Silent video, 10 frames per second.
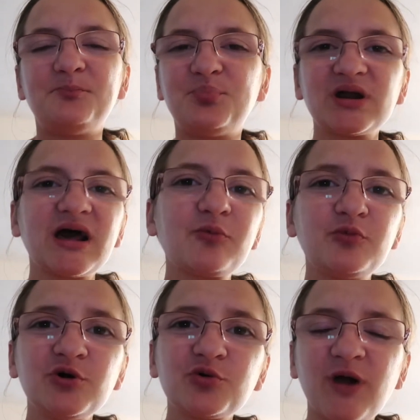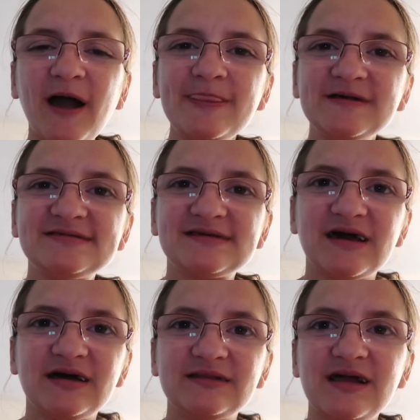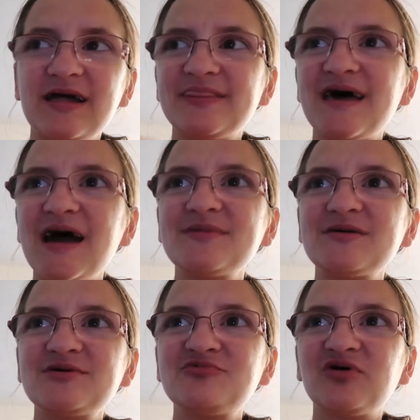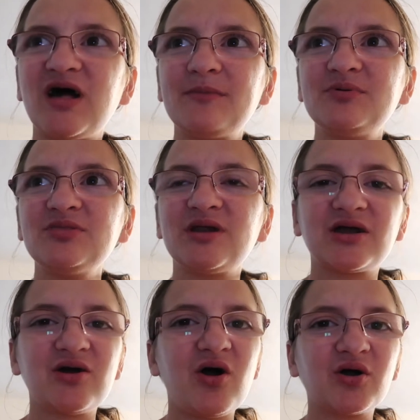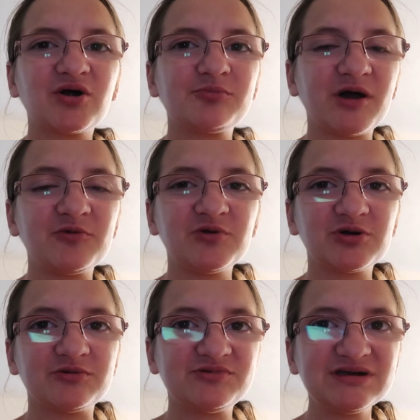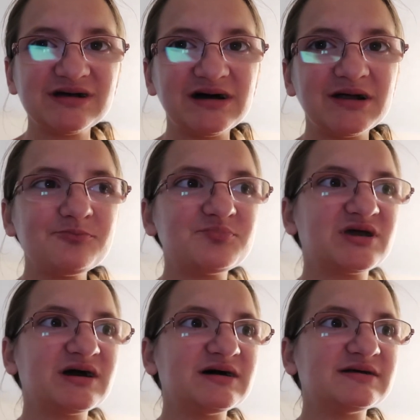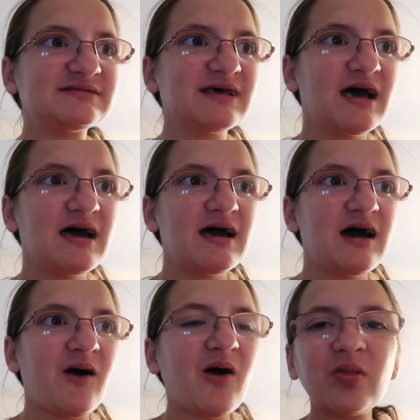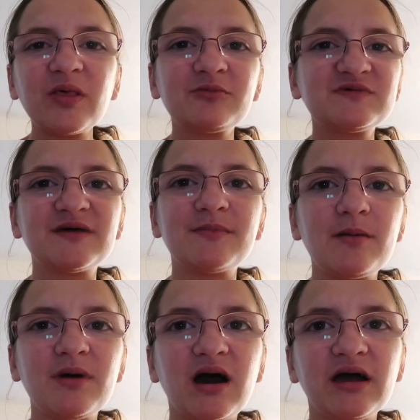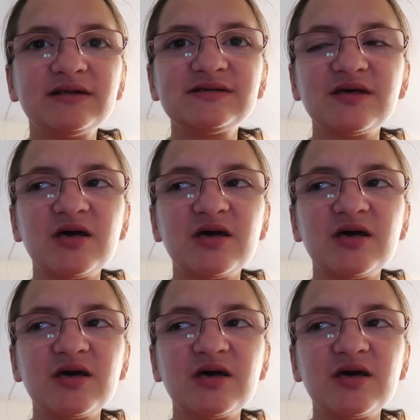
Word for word: but I will ride this again. And that made me feel happy that I conquered my fear of Cheetah Hunt because all that was in my mind